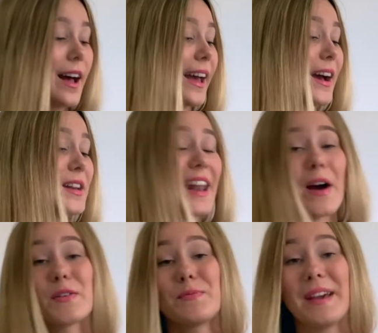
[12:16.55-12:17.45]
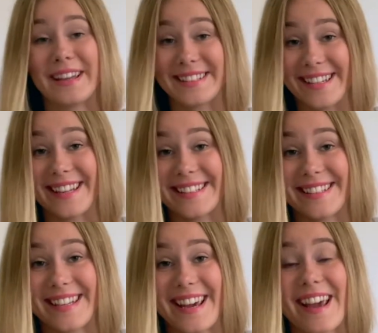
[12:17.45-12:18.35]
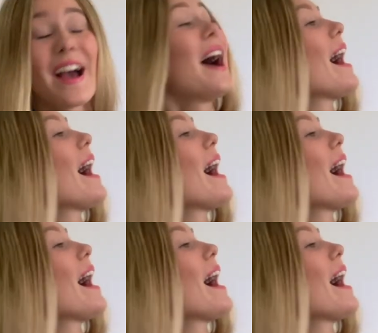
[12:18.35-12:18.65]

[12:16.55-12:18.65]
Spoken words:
I now have PTSD